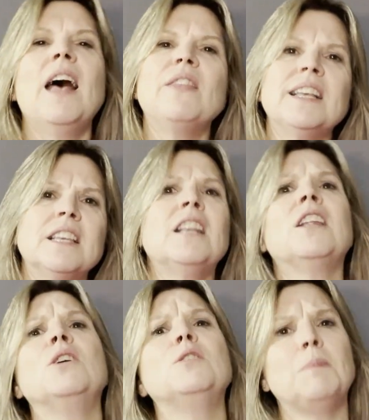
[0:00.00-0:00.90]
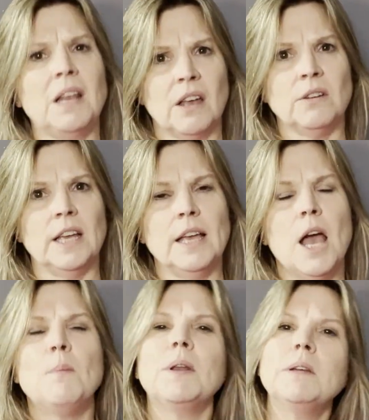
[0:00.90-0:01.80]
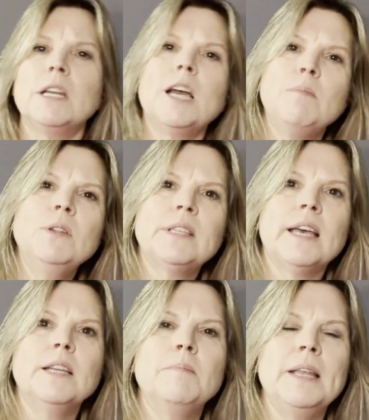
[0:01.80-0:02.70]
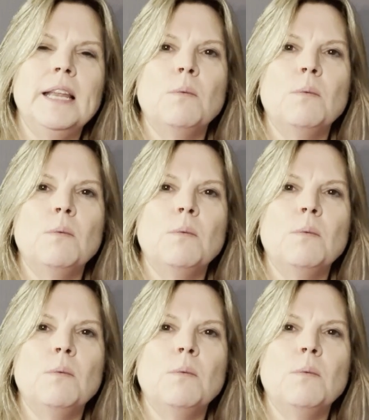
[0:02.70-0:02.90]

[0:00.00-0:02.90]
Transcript: That's a load of baloney, but I'm going to come on to that in a minute.